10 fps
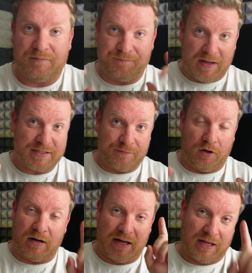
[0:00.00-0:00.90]
first of
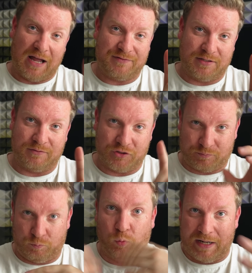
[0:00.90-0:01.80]
all, I have to just
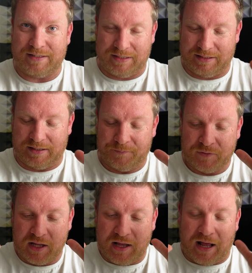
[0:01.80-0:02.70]
wade in here.
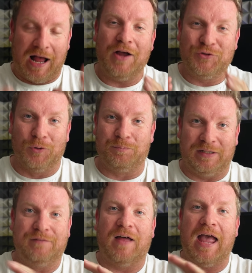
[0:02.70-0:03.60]
I don't
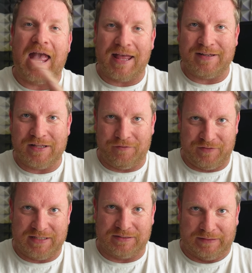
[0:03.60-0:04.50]
believe that any of
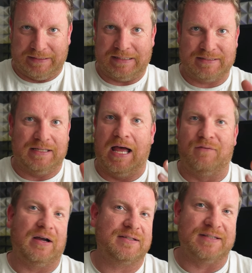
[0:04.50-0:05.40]
these leaks
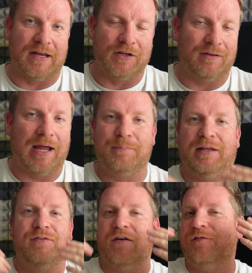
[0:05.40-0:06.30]
are accidental. I
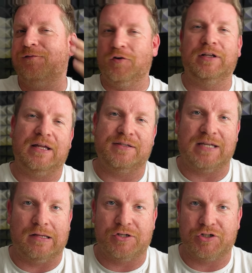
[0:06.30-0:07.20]
believe they're fully
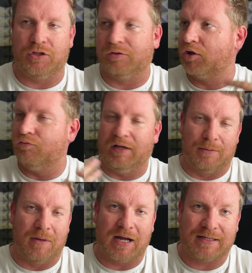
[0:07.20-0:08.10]
intentional, guerrilla
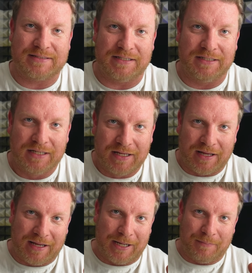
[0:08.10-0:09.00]
marketing,
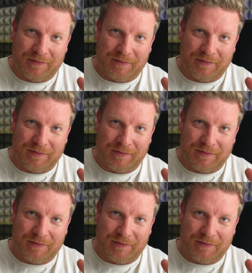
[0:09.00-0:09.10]
um,